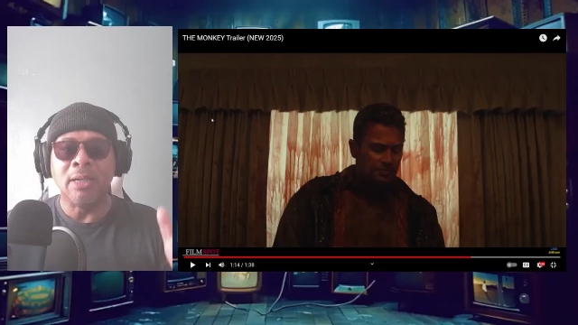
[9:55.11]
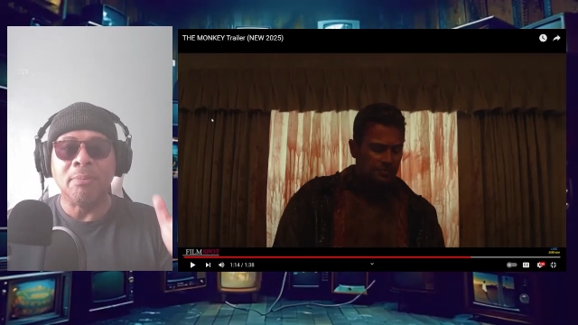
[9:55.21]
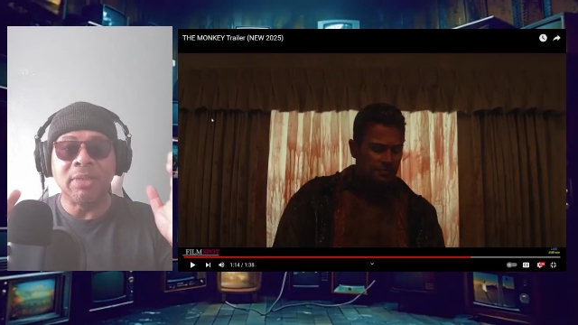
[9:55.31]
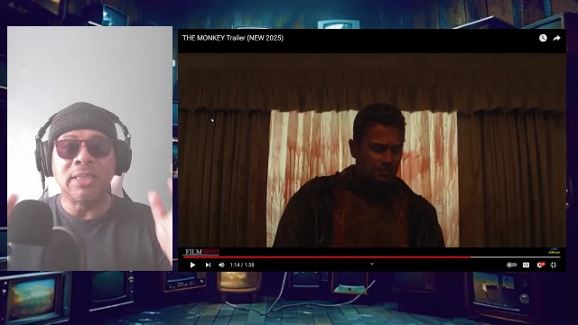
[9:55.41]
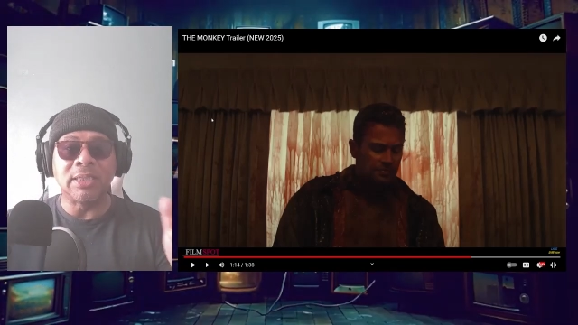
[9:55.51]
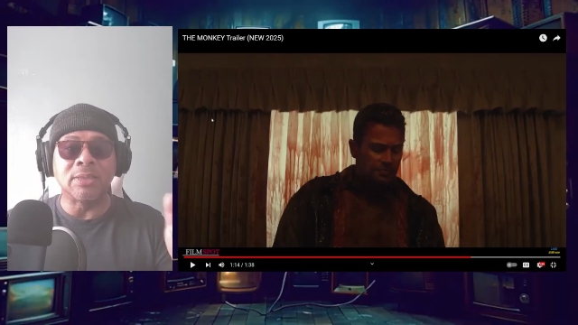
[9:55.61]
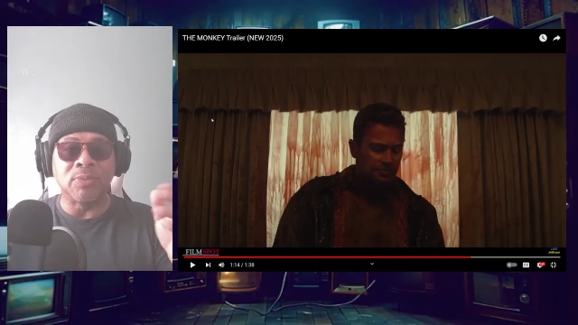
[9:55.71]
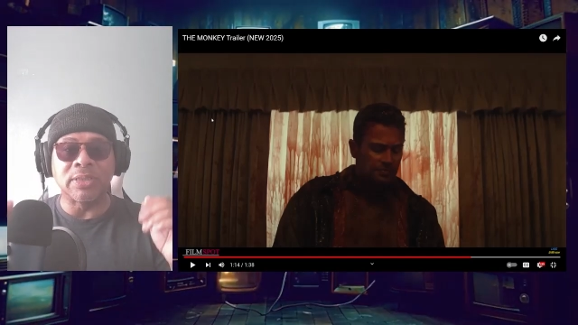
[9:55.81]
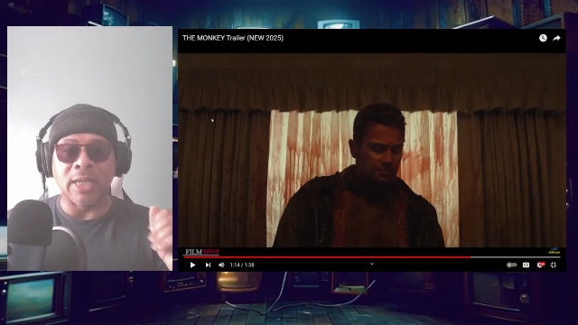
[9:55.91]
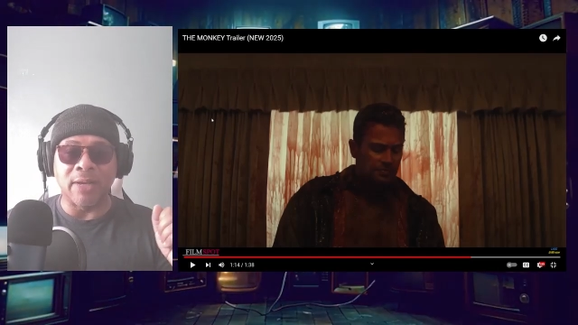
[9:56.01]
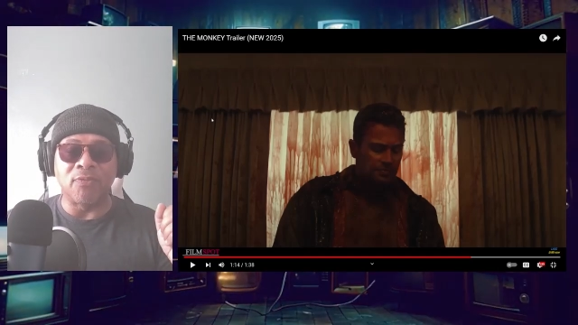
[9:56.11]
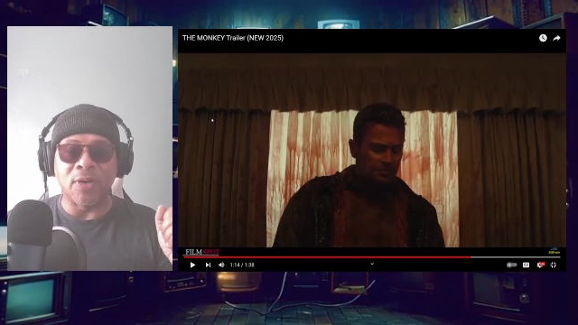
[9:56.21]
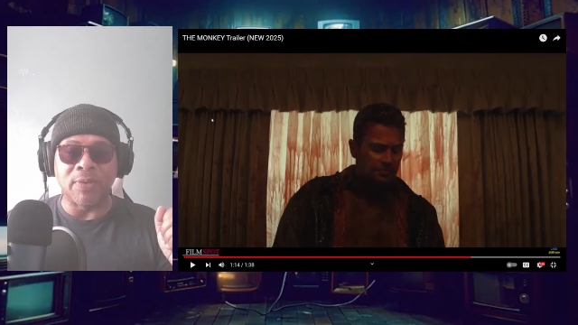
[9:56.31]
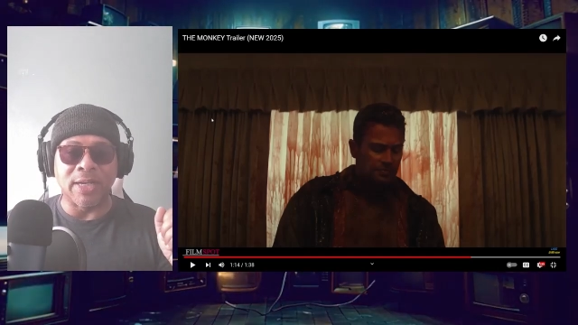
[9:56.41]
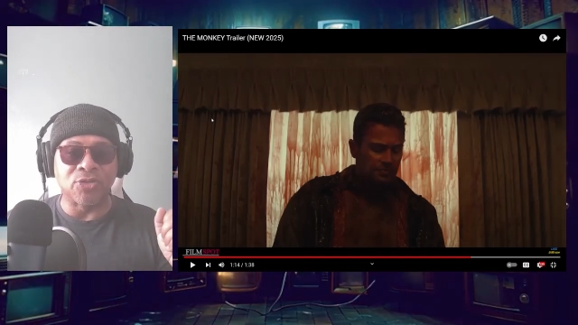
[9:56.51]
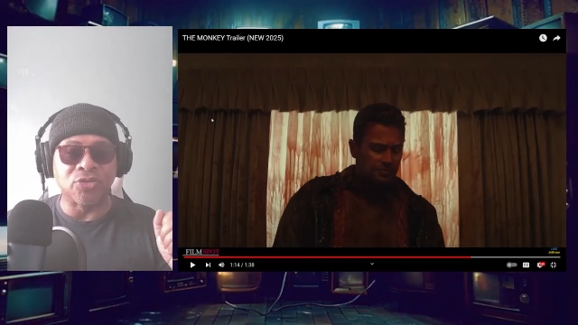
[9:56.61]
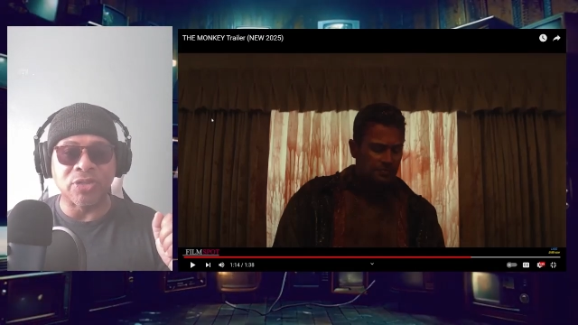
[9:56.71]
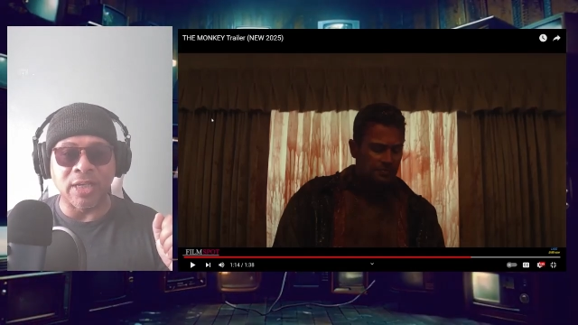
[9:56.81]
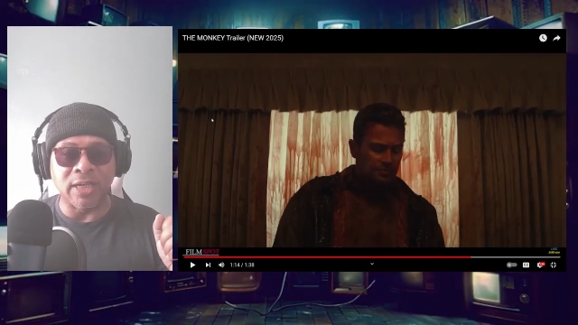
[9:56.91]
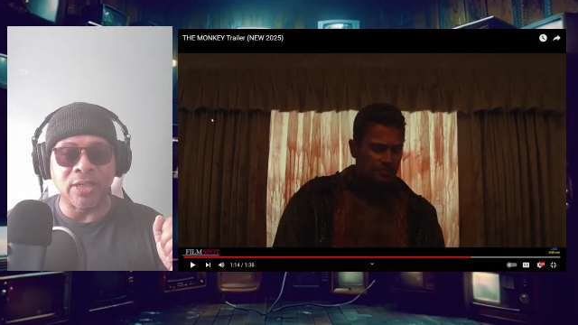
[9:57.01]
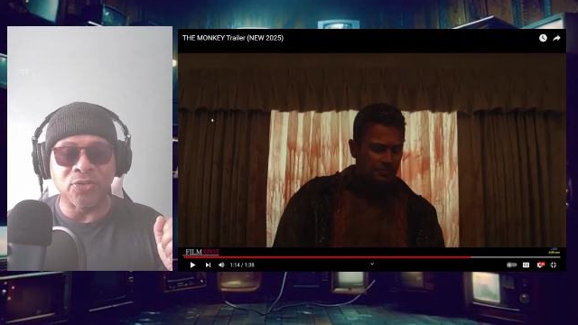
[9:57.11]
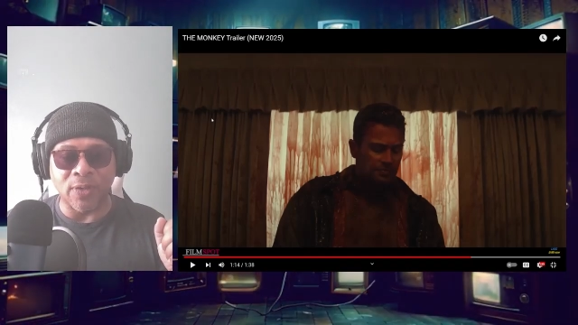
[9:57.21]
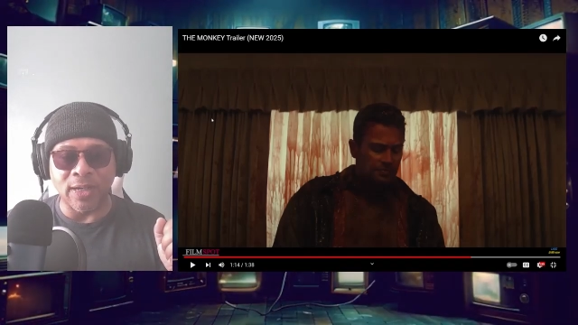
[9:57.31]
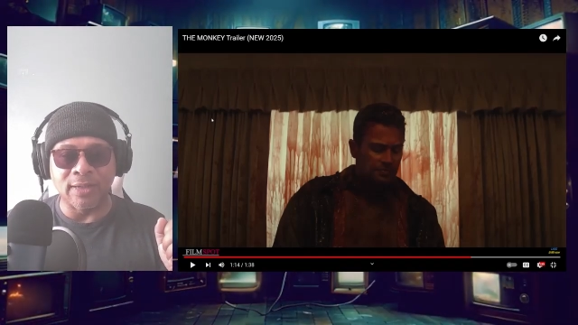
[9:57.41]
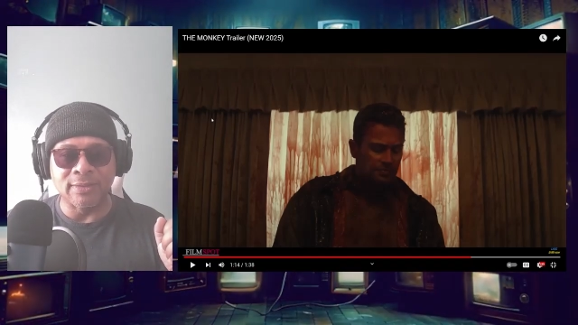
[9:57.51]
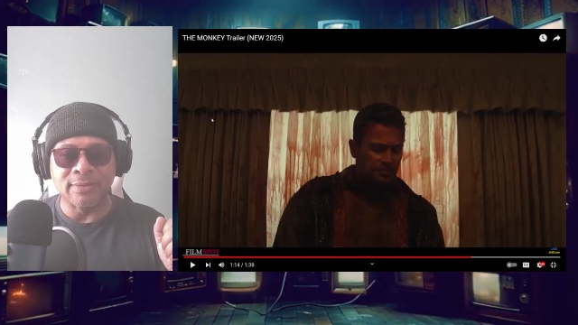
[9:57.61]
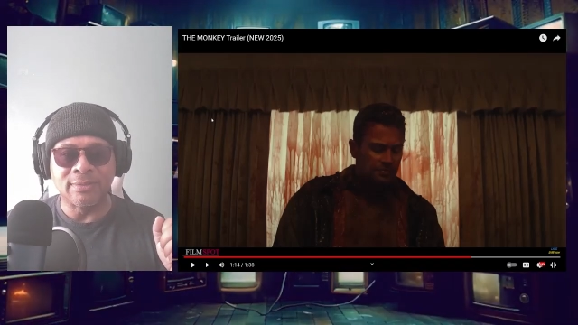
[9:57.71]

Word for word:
Speaker 1: But this was a very interesting trailer.